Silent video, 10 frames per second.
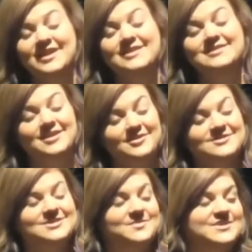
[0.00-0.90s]
I know
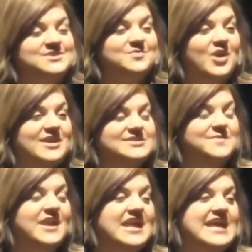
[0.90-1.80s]
this is going to be a surprise,
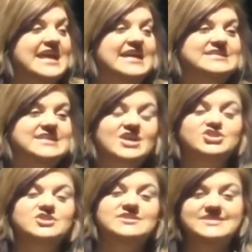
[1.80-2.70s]
but it's
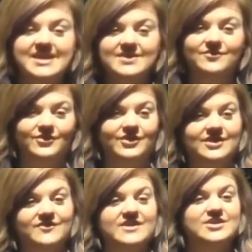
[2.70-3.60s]
actually safer
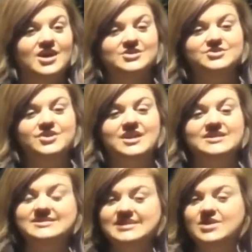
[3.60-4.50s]
if a doctor can
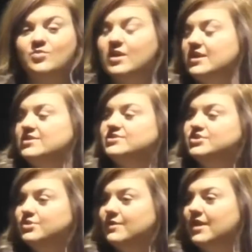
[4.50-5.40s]
see what he's
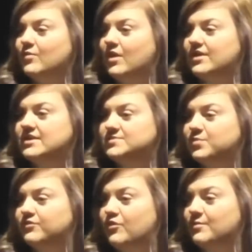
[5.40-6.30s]
doing while he's
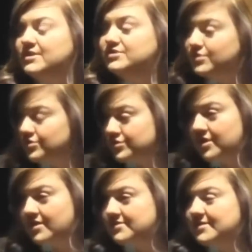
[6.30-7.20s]
performing
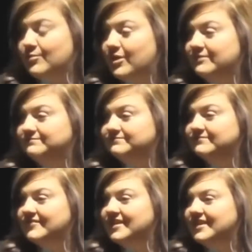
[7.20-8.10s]
surgery on someone.
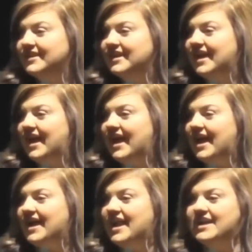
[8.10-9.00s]

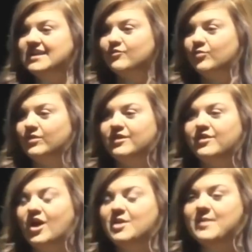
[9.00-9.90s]
And I'd never really
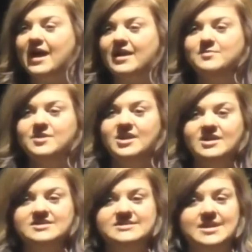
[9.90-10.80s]
thought about it
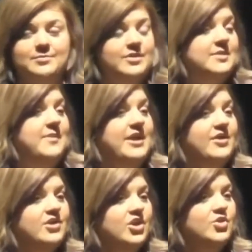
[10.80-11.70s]
because at Planned
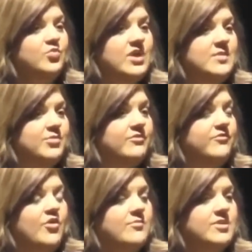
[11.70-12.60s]
Parenthood, we
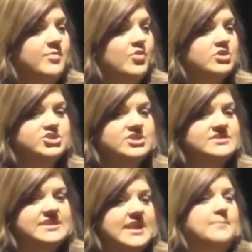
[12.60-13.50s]
performed
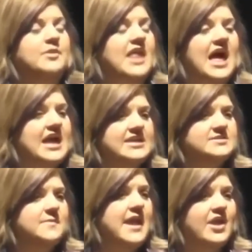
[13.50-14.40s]
abortions in a
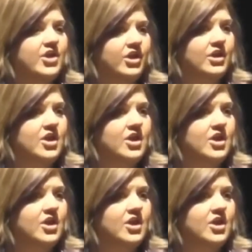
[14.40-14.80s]
blind manner.